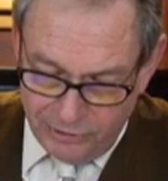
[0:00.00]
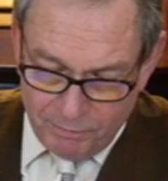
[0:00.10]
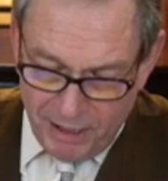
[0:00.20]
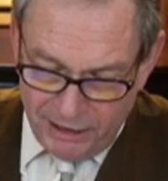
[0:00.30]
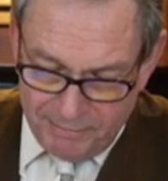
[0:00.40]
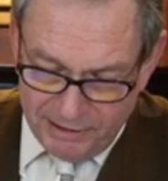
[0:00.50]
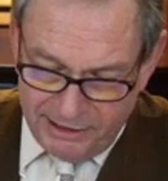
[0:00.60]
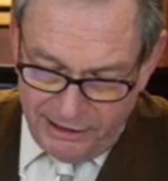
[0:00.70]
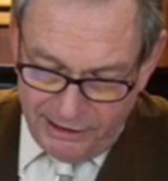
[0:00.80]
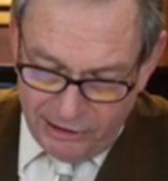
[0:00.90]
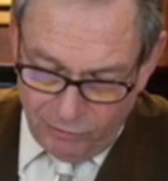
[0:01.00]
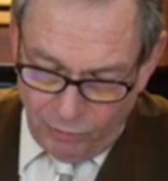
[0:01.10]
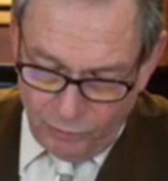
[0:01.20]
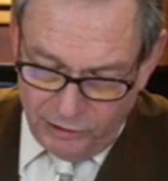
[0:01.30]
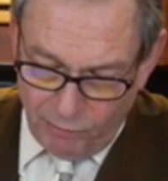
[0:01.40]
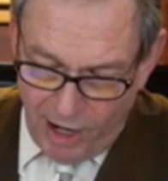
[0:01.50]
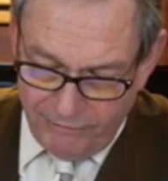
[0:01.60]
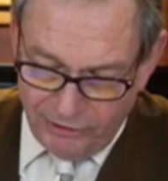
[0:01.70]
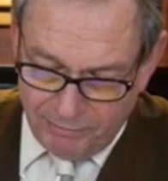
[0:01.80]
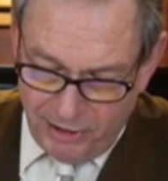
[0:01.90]
For Belli Bettini, her only
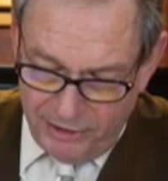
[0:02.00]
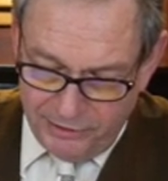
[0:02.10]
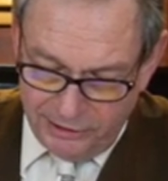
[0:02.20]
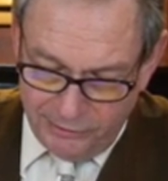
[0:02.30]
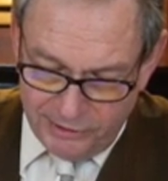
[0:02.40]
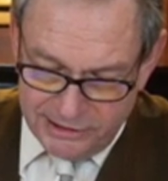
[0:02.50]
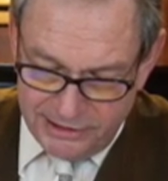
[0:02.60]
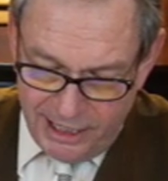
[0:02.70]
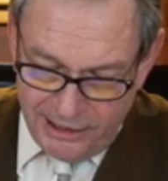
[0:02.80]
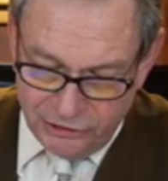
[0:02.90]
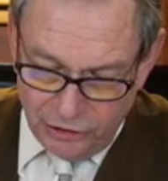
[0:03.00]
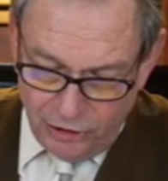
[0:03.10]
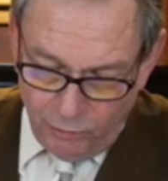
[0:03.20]
rival upon the lyric stage,